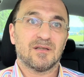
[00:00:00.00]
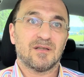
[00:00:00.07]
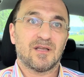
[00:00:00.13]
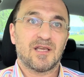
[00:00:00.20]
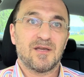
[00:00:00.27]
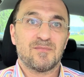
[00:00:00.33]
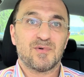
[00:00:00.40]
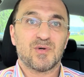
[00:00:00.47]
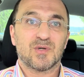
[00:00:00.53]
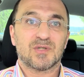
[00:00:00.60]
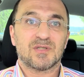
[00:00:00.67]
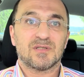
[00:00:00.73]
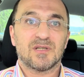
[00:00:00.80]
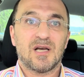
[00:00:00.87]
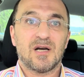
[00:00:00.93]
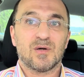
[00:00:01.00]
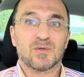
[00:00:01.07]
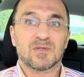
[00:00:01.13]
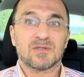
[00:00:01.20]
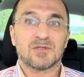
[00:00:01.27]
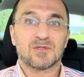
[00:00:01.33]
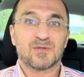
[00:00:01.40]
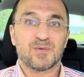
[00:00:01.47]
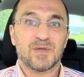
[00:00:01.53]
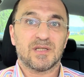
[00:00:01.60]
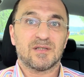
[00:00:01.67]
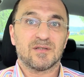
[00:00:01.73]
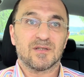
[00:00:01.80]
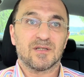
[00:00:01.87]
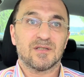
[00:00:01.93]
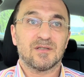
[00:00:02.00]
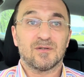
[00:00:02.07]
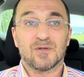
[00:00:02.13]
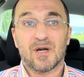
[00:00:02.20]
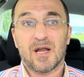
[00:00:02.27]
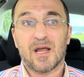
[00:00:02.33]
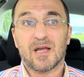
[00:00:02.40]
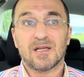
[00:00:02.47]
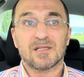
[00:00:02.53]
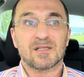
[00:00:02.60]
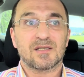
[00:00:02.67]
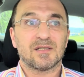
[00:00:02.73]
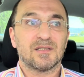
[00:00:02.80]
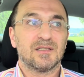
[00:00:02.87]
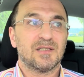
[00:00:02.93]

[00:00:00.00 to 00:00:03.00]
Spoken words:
he bought out Twitter or X,